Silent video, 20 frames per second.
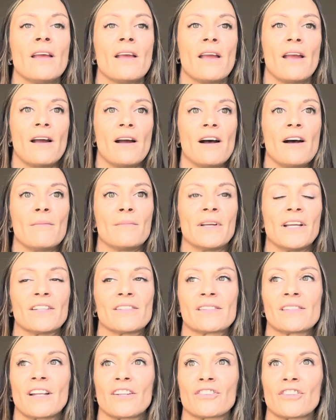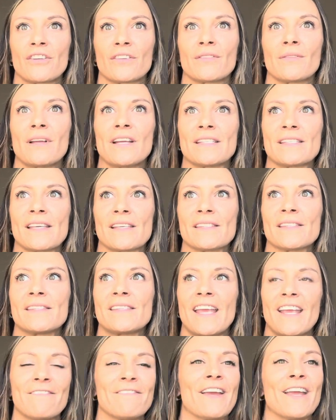It's a
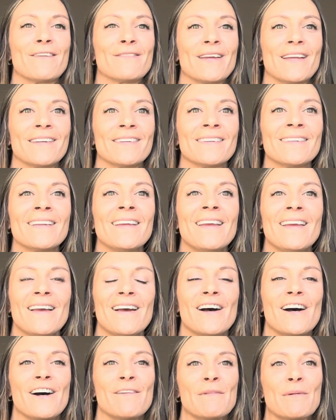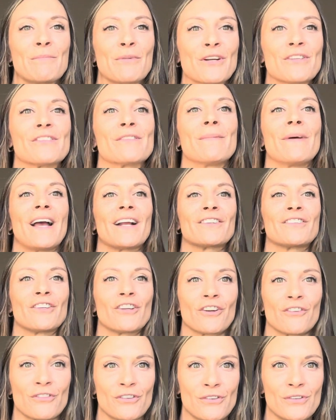safe haven. It brings you back to
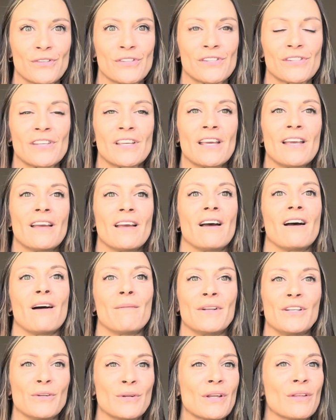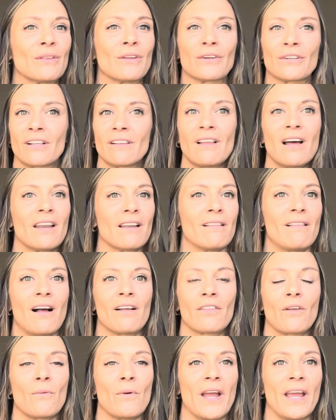your roots, and you can learn a lot along
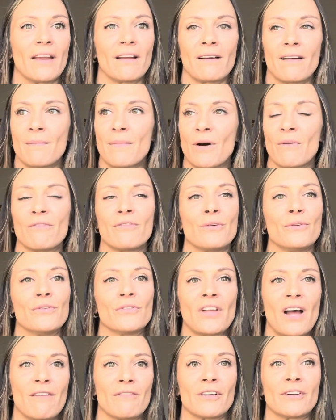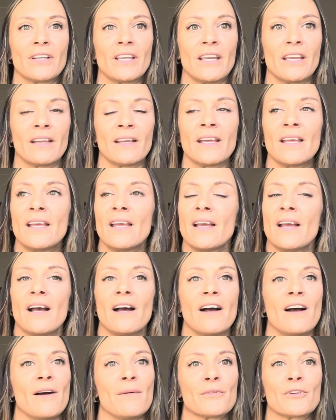the way about food sovereignty.
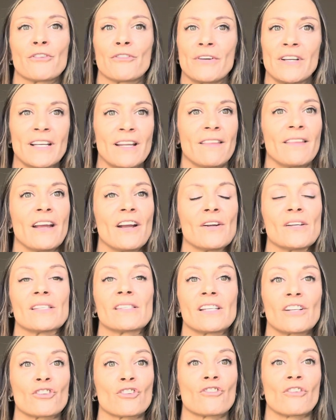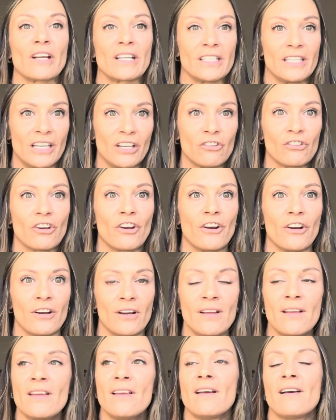Keweenaw there is such a great
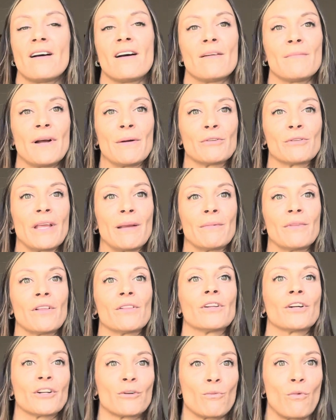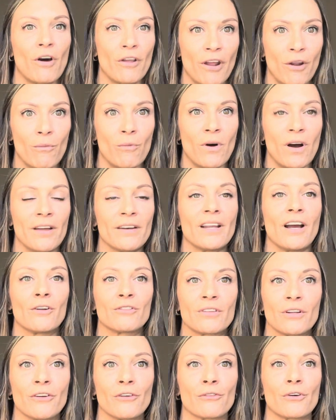teacher. I was able to learn one-on-one how
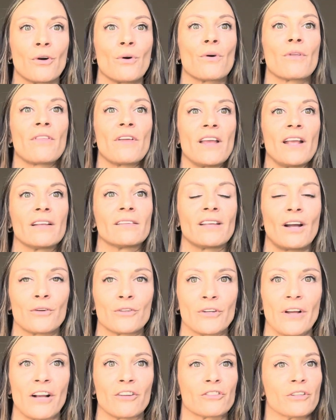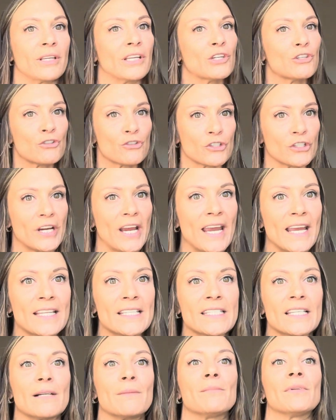to grow things, how to actually
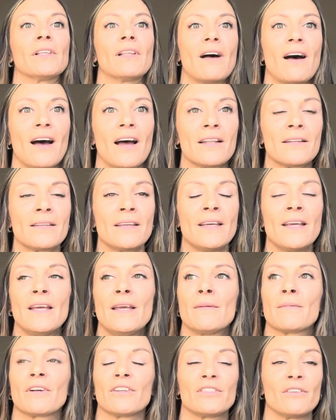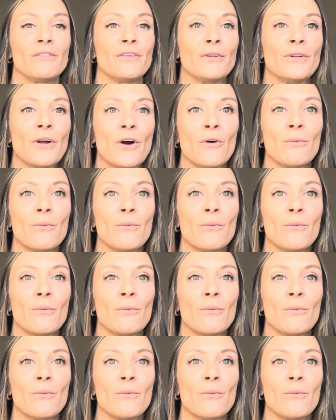create a plot. Because if you know